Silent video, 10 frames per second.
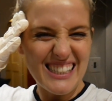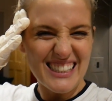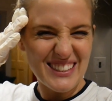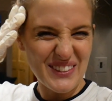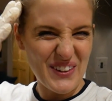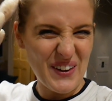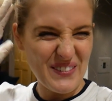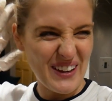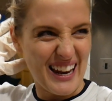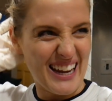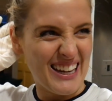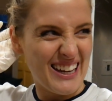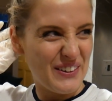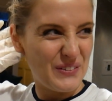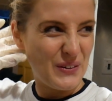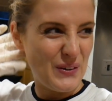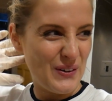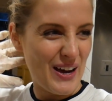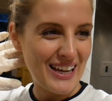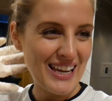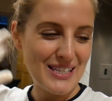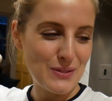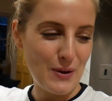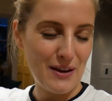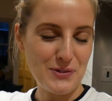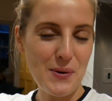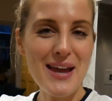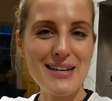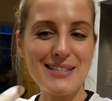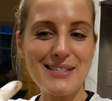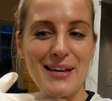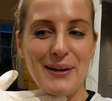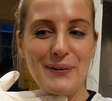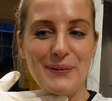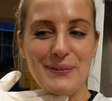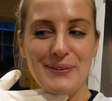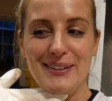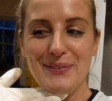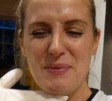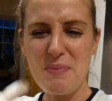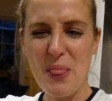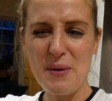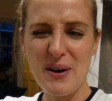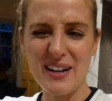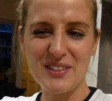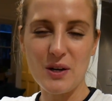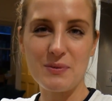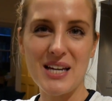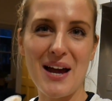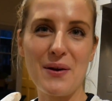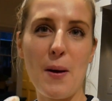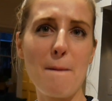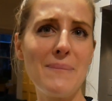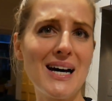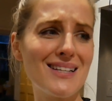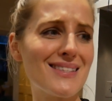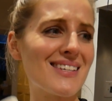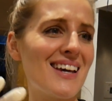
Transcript: I don't know if I like it or not. I guess we have to wait until we put the worktop down, but